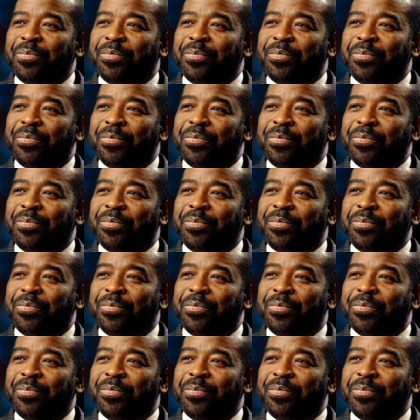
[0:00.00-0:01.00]

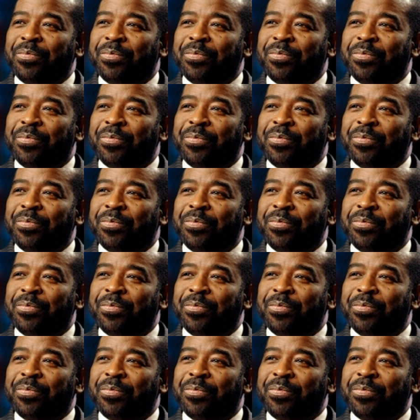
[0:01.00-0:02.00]

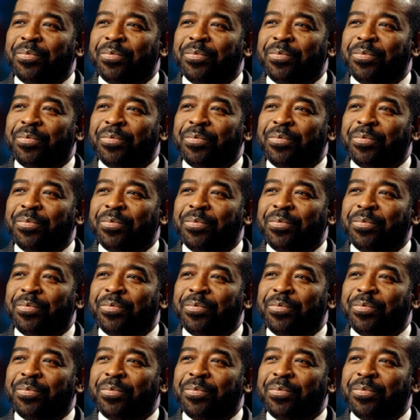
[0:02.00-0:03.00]

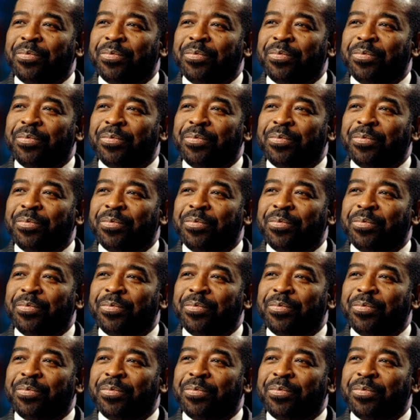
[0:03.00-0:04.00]

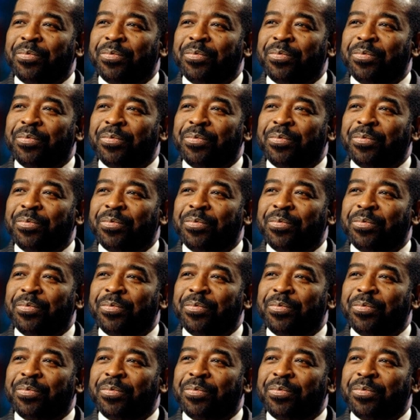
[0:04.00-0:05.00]

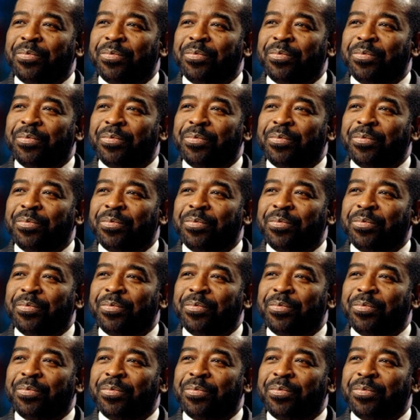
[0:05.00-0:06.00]

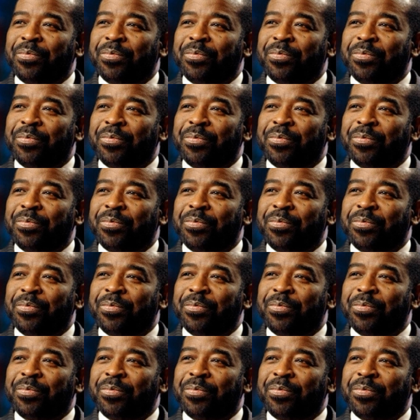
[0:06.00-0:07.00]

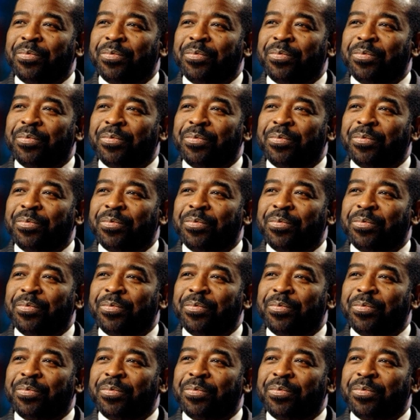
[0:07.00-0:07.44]
The face doesn't move, so there is nothing to read.